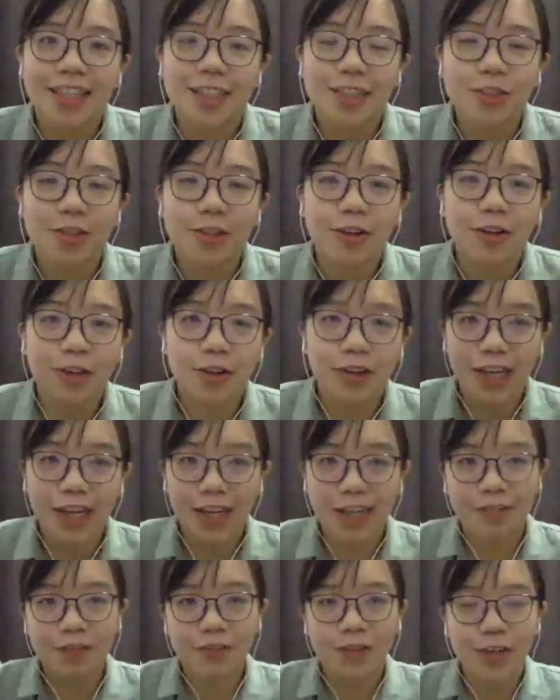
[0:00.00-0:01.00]
So
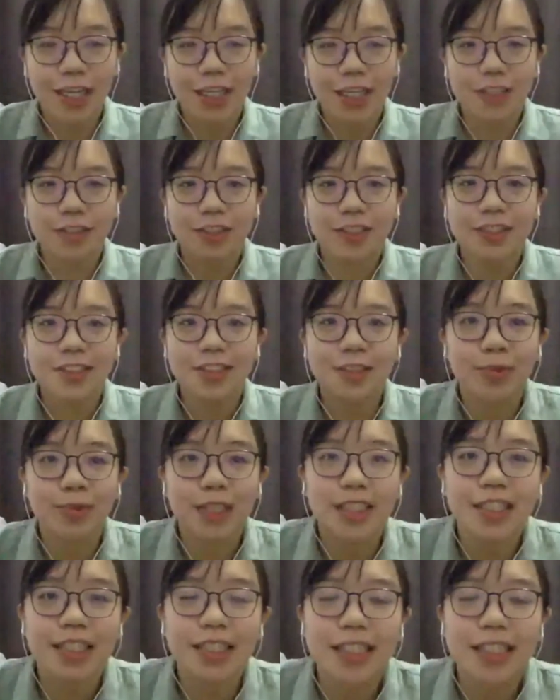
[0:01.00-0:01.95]
for Asians, we